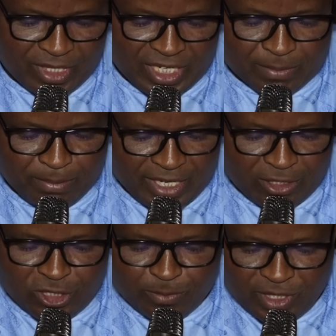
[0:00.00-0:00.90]

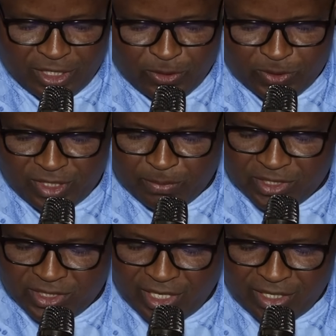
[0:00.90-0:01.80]
Despite ultimately losing the
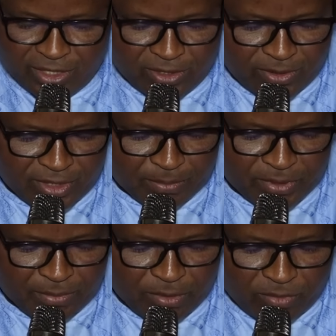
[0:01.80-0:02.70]
presidential election, the
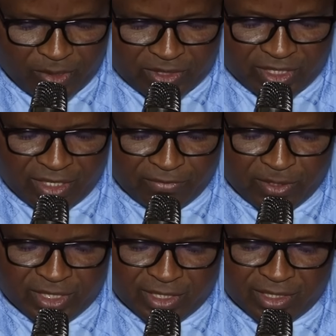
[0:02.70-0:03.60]
PDP mobilization
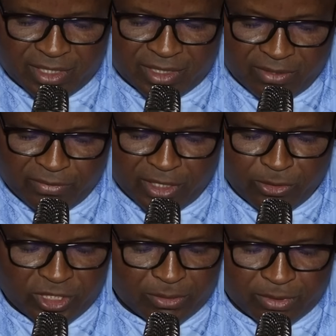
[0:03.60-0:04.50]
efforts yielded several
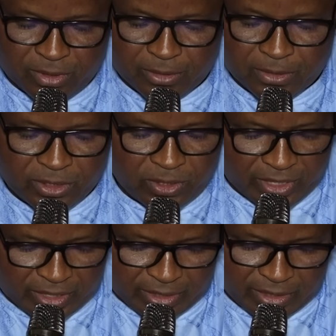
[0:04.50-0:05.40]
notable
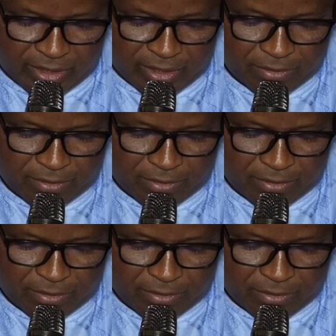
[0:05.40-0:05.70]
successes.